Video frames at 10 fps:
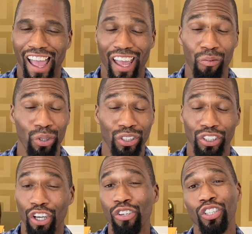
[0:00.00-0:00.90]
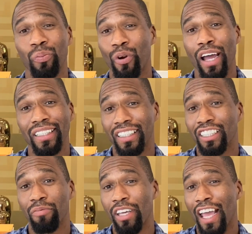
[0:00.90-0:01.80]
it was so surprising
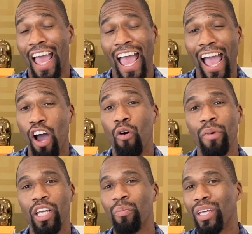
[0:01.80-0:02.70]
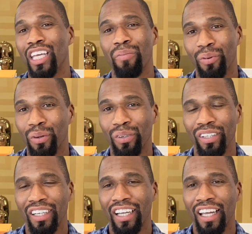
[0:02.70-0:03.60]
to me how many people
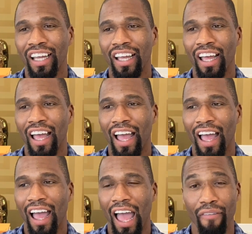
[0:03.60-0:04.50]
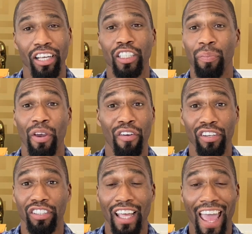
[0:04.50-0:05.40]
have
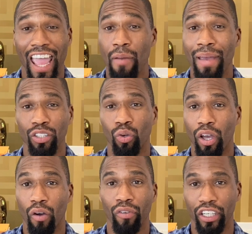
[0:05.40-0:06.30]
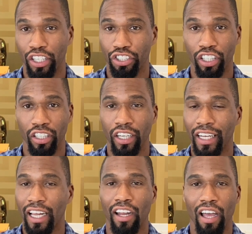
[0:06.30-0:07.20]
experienced a mental health condition
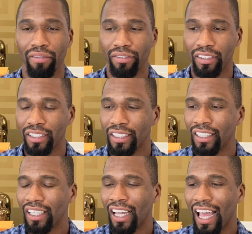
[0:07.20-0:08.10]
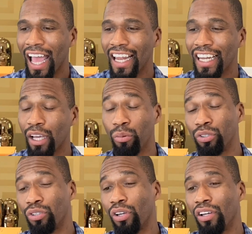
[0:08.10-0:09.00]
in their life. And it
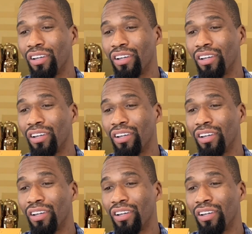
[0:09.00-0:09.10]
was